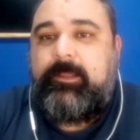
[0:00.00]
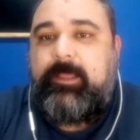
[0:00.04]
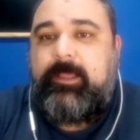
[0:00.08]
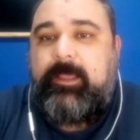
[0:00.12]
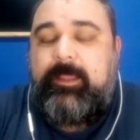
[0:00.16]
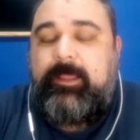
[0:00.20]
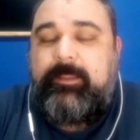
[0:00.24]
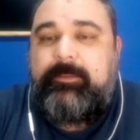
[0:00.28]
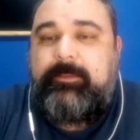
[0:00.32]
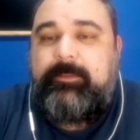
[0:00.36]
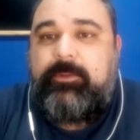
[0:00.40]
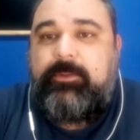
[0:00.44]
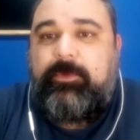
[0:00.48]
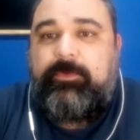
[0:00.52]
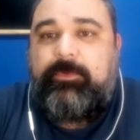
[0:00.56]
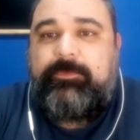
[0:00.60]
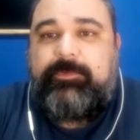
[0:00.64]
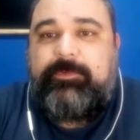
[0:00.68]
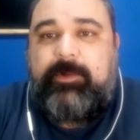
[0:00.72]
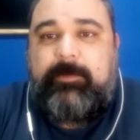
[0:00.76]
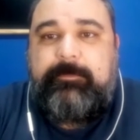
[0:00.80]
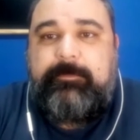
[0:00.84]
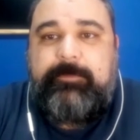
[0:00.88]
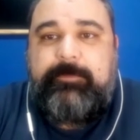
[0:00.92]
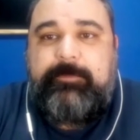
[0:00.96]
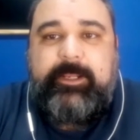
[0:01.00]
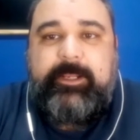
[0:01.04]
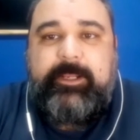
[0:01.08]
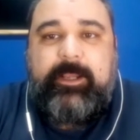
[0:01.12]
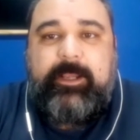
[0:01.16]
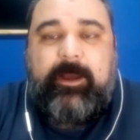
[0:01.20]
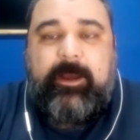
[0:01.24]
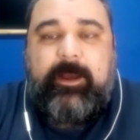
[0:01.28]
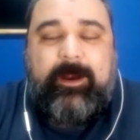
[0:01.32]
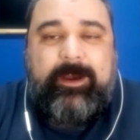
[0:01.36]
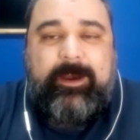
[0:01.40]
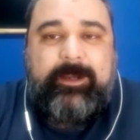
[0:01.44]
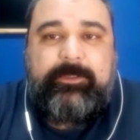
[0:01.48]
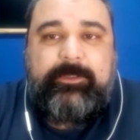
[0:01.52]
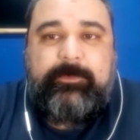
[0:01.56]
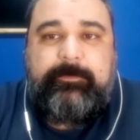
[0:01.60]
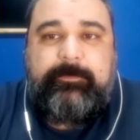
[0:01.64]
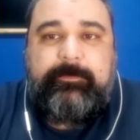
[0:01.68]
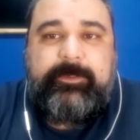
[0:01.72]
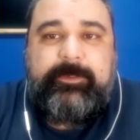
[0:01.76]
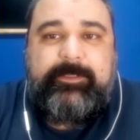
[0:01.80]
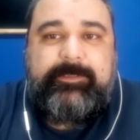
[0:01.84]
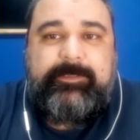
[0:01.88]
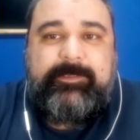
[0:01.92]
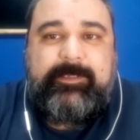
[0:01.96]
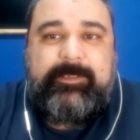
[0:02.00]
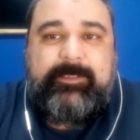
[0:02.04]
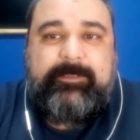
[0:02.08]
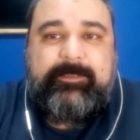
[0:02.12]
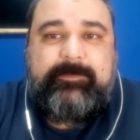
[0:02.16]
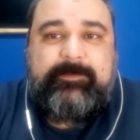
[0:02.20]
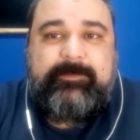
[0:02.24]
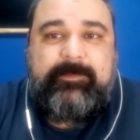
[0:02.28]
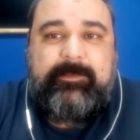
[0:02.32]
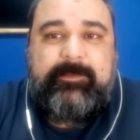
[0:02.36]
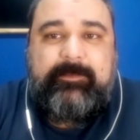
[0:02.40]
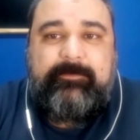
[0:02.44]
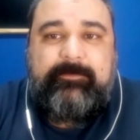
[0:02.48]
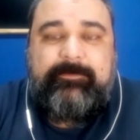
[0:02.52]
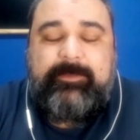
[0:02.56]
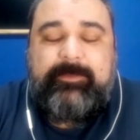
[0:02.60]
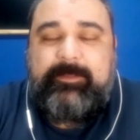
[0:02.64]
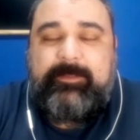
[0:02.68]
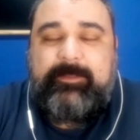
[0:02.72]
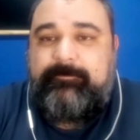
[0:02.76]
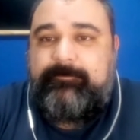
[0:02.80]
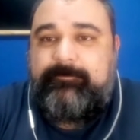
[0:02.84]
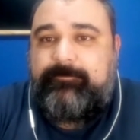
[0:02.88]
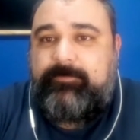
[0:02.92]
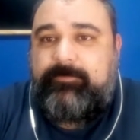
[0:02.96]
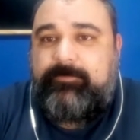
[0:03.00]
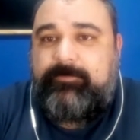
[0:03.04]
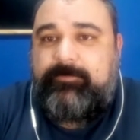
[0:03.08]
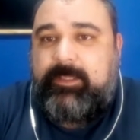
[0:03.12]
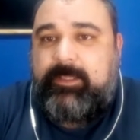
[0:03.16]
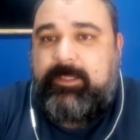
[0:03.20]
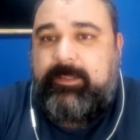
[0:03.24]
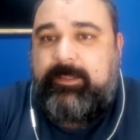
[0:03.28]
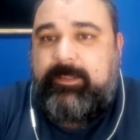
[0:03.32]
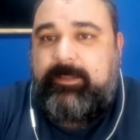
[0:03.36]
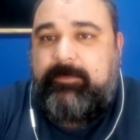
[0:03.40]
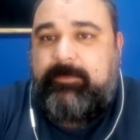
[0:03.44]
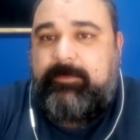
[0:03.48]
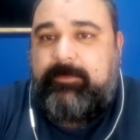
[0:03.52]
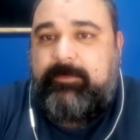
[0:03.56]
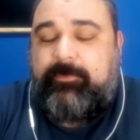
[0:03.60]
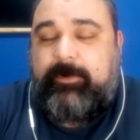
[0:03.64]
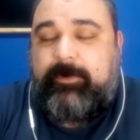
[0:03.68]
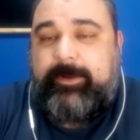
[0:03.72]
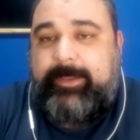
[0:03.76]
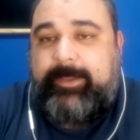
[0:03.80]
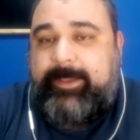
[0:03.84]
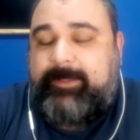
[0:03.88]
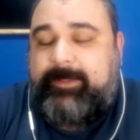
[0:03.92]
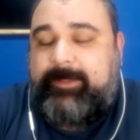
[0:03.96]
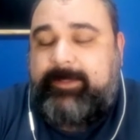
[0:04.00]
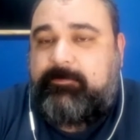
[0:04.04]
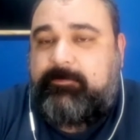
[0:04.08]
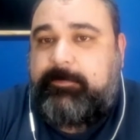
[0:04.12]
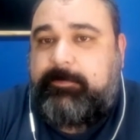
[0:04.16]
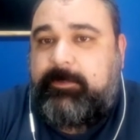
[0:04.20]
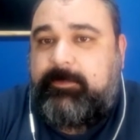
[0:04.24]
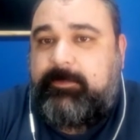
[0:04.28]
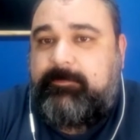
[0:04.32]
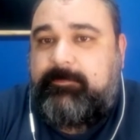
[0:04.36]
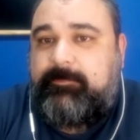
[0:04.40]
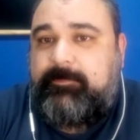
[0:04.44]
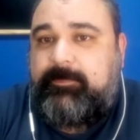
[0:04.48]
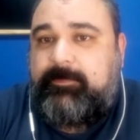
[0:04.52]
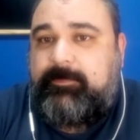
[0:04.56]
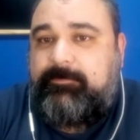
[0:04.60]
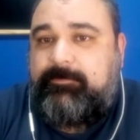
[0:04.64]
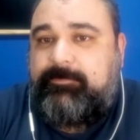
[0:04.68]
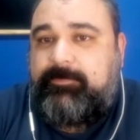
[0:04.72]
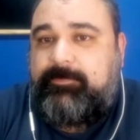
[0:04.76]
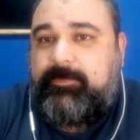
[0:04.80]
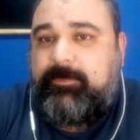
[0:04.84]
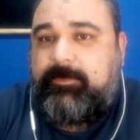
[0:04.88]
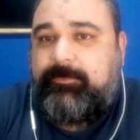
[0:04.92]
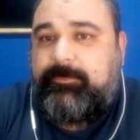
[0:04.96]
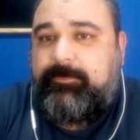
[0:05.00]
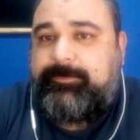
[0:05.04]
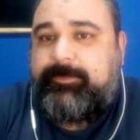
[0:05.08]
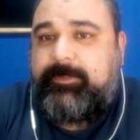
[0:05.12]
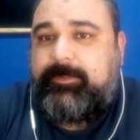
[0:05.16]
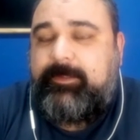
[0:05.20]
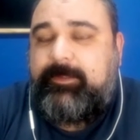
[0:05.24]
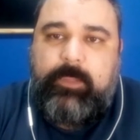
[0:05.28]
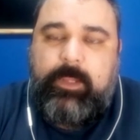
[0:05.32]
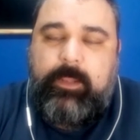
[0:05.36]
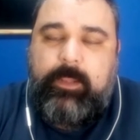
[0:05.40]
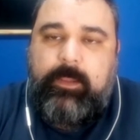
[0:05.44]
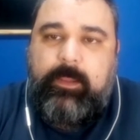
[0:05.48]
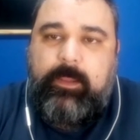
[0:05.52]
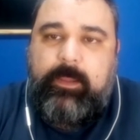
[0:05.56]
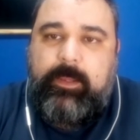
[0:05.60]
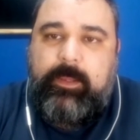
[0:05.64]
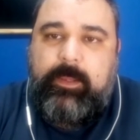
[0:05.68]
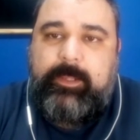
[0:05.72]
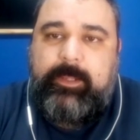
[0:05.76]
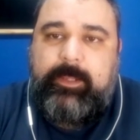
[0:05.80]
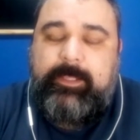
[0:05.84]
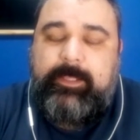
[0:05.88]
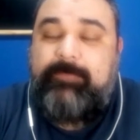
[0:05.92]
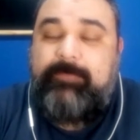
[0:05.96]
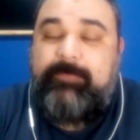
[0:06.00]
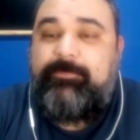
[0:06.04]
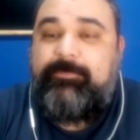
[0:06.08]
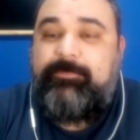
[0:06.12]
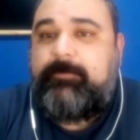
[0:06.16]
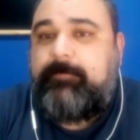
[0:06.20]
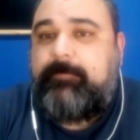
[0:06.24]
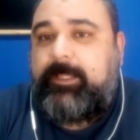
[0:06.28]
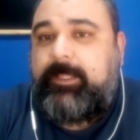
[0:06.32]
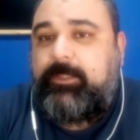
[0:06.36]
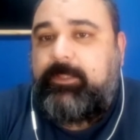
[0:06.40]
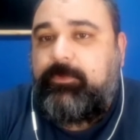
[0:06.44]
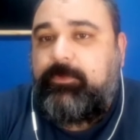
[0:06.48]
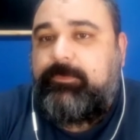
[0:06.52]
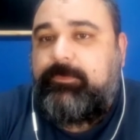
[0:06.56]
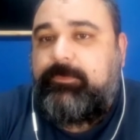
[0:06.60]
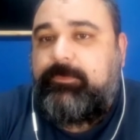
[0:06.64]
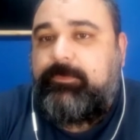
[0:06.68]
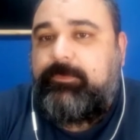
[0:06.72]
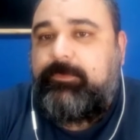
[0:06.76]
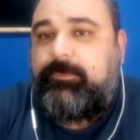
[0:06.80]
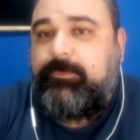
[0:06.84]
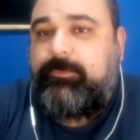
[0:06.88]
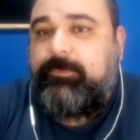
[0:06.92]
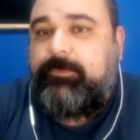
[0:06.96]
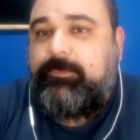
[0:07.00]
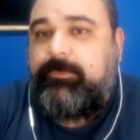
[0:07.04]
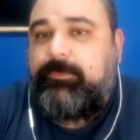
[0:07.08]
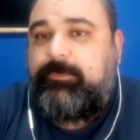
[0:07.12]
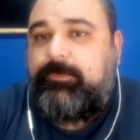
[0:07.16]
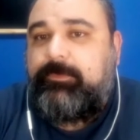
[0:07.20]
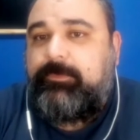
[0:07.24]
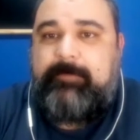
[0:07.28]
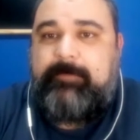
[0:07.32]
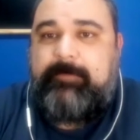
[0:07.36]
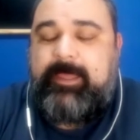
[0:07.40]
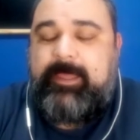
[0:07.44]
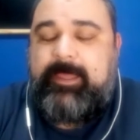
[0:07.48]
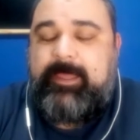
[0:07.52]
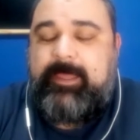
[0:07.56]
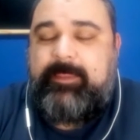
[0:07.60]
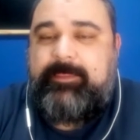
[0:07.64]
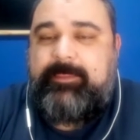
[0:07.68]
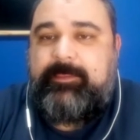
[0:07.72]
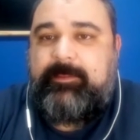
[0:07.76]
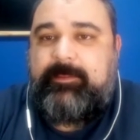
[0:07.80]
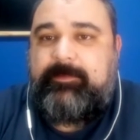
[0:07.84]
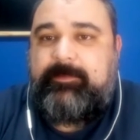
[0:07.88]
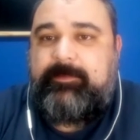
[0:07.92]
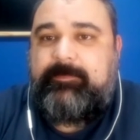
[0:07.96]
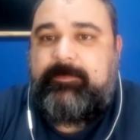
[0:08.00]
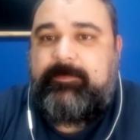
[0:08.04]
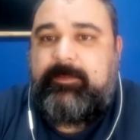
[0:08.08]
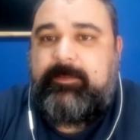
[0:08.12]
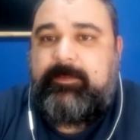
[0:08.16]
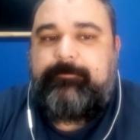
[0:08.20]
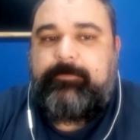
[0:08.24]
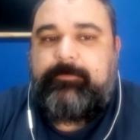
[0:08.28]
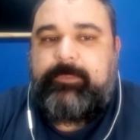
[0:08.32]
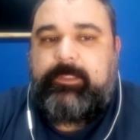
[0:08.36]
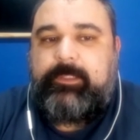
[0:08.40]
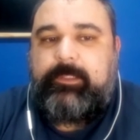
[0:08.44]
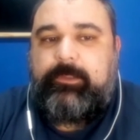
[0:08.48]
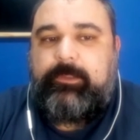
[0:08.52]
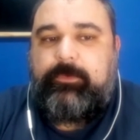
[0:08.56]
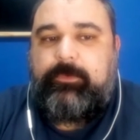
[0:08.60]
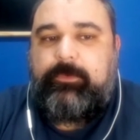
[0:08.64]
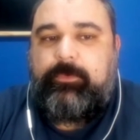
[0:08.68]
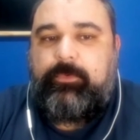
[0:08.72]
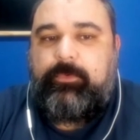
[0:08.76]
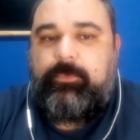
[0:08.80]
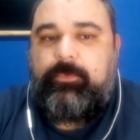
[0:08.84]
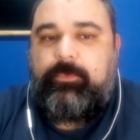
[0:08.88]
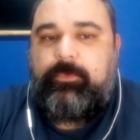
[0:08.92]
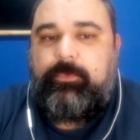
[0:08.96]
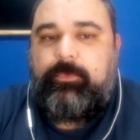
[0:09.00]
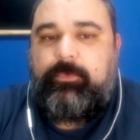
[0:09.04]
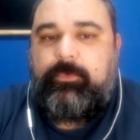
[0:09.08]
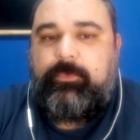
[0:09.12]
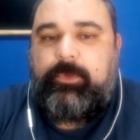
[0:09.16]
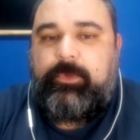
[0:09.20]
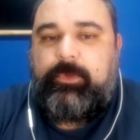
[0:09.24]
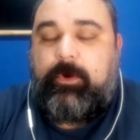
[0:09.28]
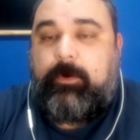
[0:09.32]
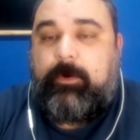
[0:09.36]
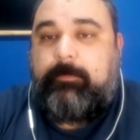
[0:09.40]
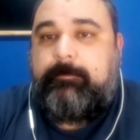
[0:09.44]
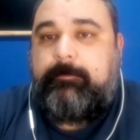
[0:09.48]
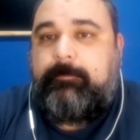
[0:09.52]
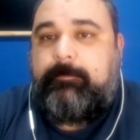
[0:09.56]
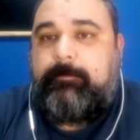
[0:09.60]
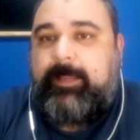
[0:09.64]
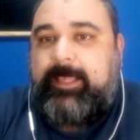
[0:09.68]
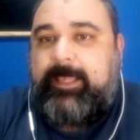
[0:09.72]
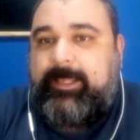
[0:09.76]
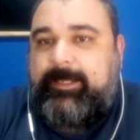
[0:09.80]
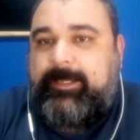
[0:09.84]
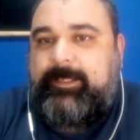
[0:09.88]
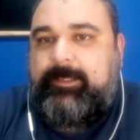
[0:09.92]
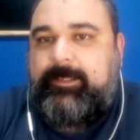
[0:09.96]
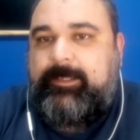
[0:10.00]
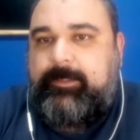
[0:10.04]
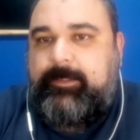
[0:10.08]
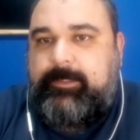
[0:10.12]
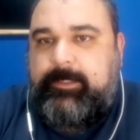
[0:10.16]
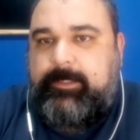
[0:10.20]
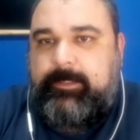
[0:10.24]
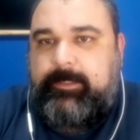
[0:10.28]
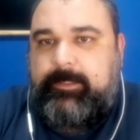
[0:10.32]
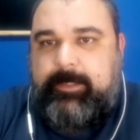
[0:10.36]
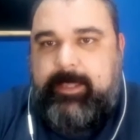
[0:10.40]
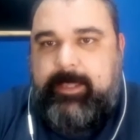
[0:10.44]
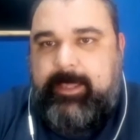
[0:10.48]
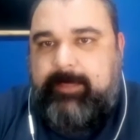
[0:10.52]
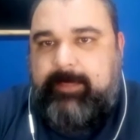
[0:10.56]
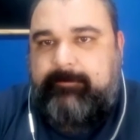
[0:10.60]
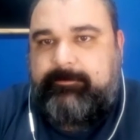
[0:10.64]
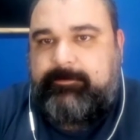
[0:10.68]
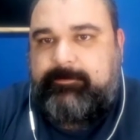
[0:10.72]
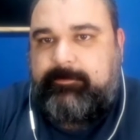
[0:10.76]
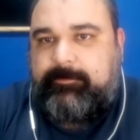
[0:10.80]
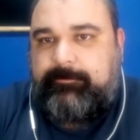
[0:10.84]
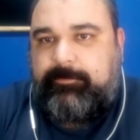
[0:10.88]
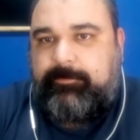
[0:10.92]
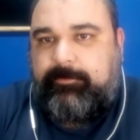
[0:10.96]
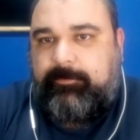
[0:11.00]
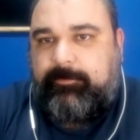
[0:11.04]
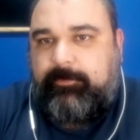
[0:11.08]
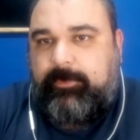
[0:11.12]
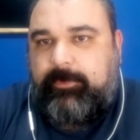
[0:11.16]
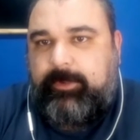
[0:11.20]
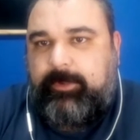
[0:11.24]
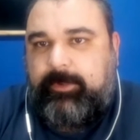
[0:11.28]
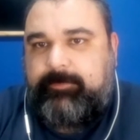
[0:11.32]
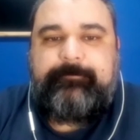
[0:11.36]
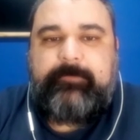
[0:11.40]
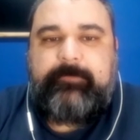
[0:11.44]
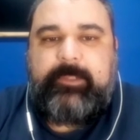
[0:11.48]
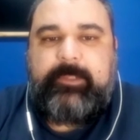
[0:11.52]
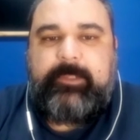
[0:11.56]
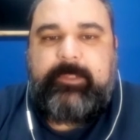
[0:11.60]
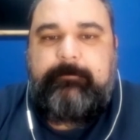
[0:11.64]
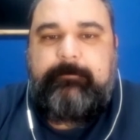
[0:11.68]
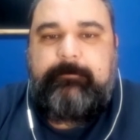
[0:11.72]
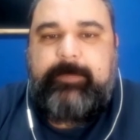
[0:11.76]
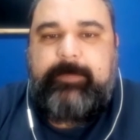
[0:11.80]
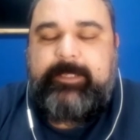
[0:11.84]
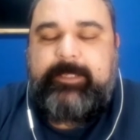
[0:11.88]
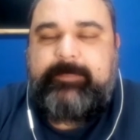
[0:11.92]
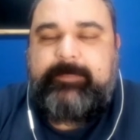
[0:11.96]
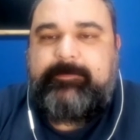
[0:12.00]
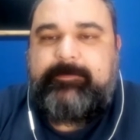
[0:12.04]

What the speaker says: those are pretty hard to predict, even for experts in the field. Even by using the Delphi method, your planning can have some flaws. But